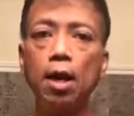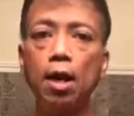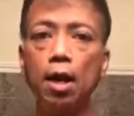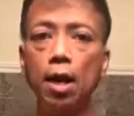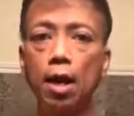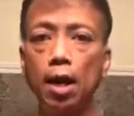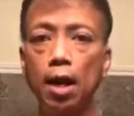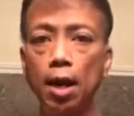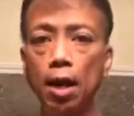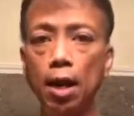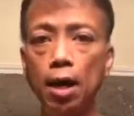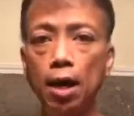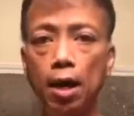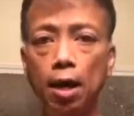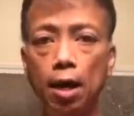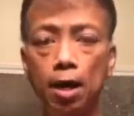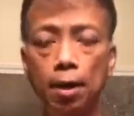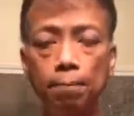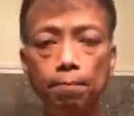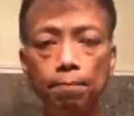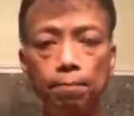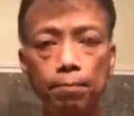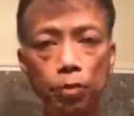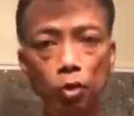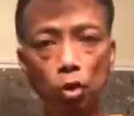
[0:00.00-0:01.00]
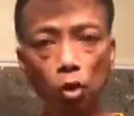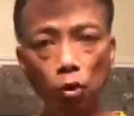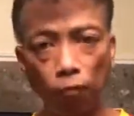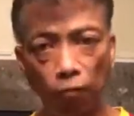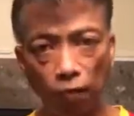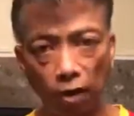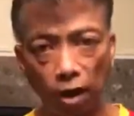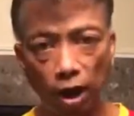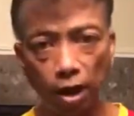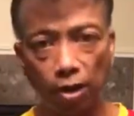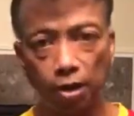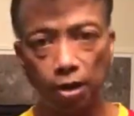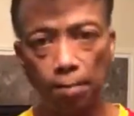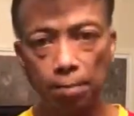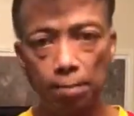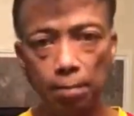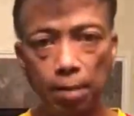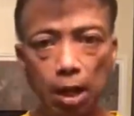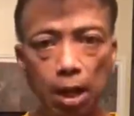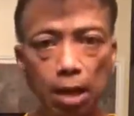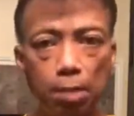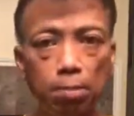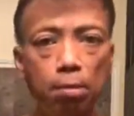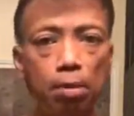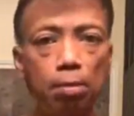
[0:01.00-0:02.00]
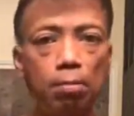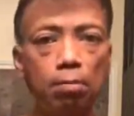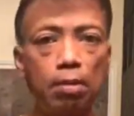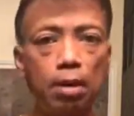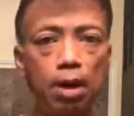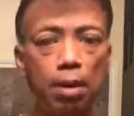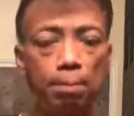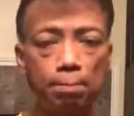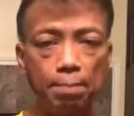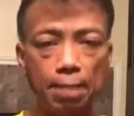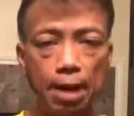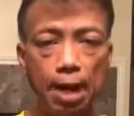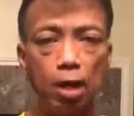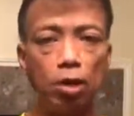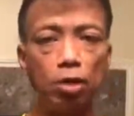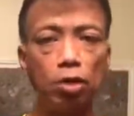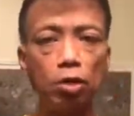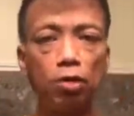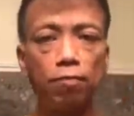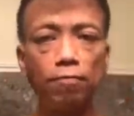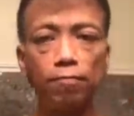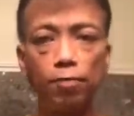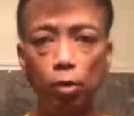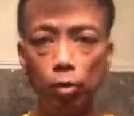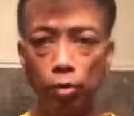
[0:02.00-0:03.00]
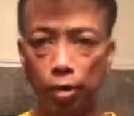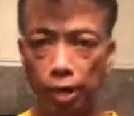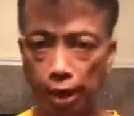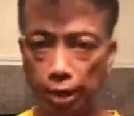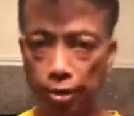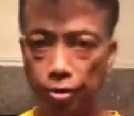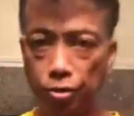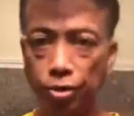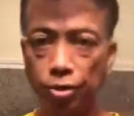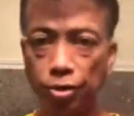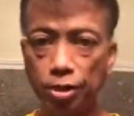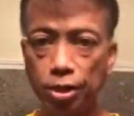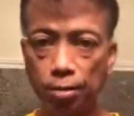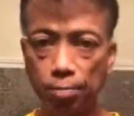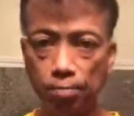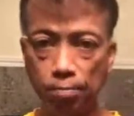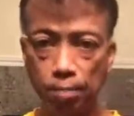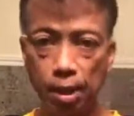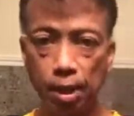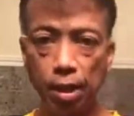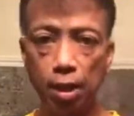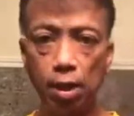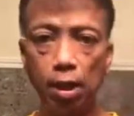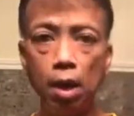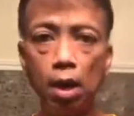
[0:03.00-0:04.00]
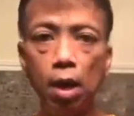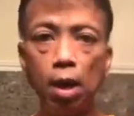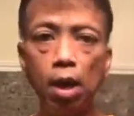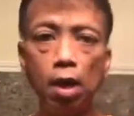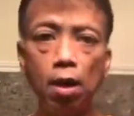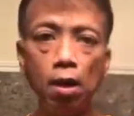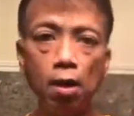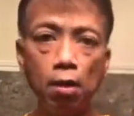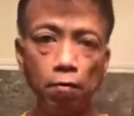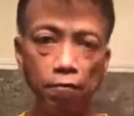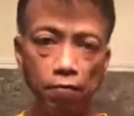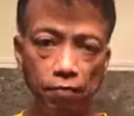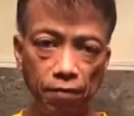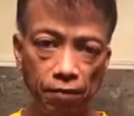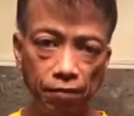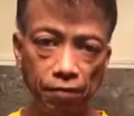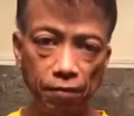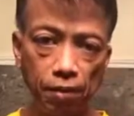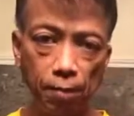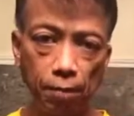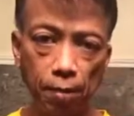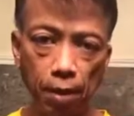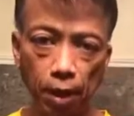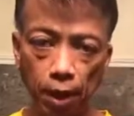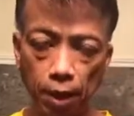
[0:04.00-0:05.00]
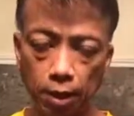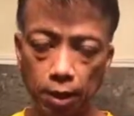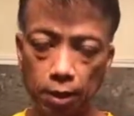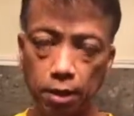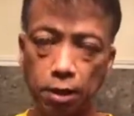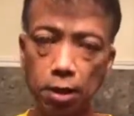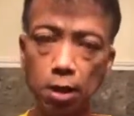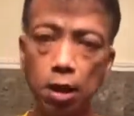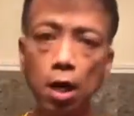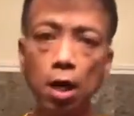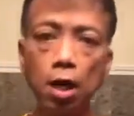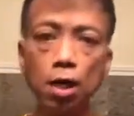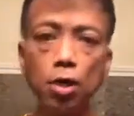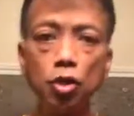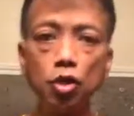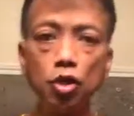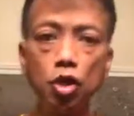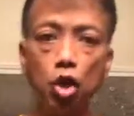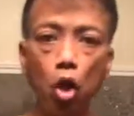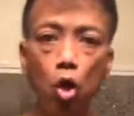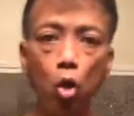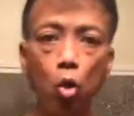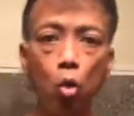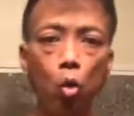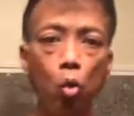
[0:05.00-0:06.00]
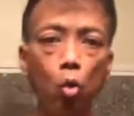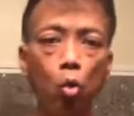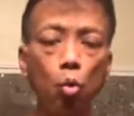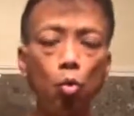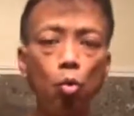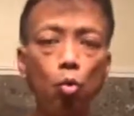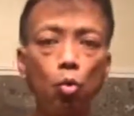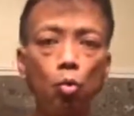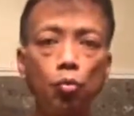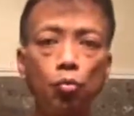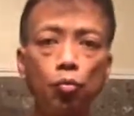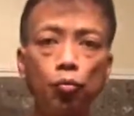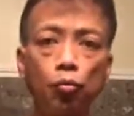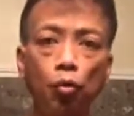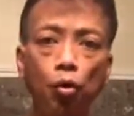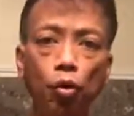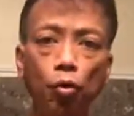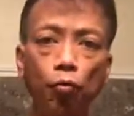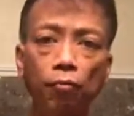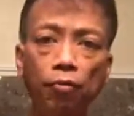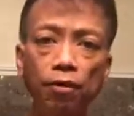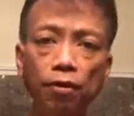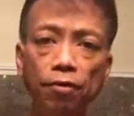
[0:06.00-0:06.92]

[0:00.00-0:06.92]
so far the minimum amount of donations have been $50. So for